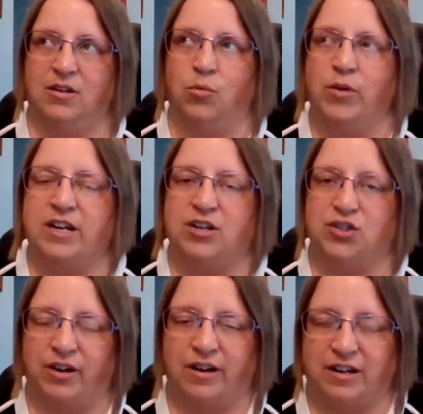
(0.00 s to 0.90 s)
what
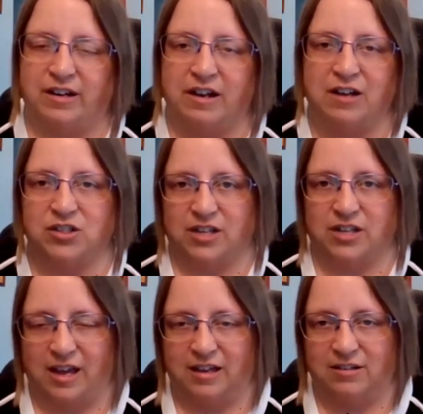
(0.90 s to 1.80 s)
is your identity, not just
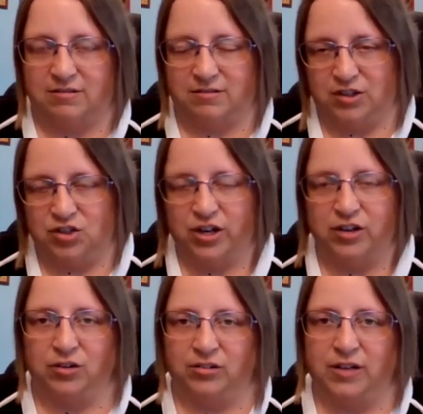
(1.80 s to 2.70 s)
at the
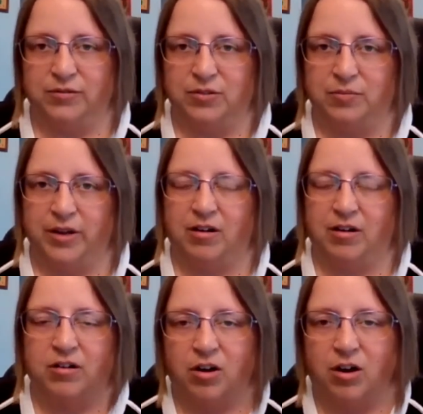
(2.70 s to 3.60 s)
gender level, but
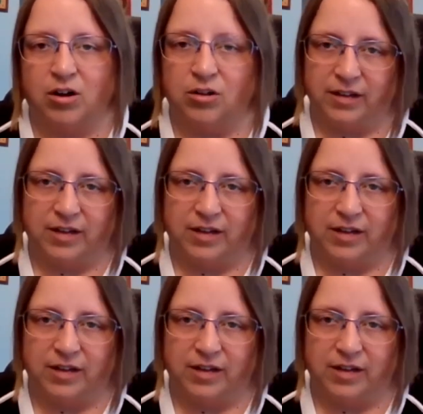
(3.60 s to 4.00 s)
on all